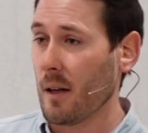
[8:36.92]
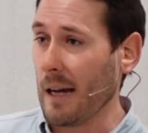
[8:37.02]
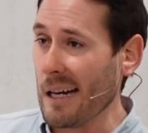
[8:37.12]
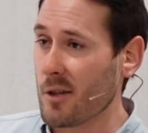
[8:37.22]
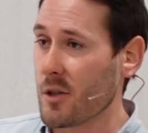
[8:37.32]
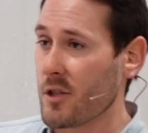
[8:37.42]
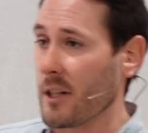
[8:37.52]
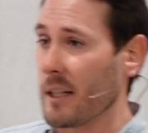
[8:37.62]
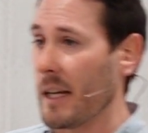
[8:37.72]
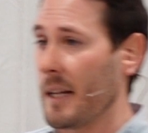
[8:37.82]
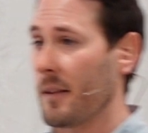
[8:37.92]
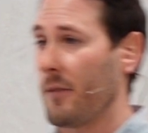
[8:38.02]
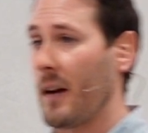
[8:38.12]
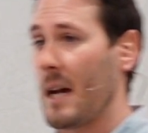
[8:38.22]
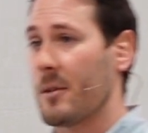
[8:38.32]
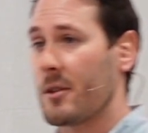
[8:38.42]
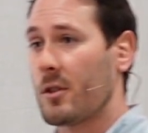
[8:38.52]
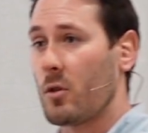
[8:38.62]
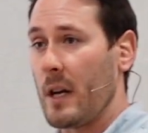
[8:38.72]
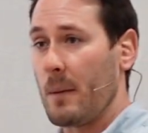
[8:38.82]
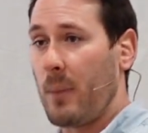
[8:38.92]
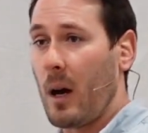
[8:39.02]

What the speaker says: And interestingly, the famous Greek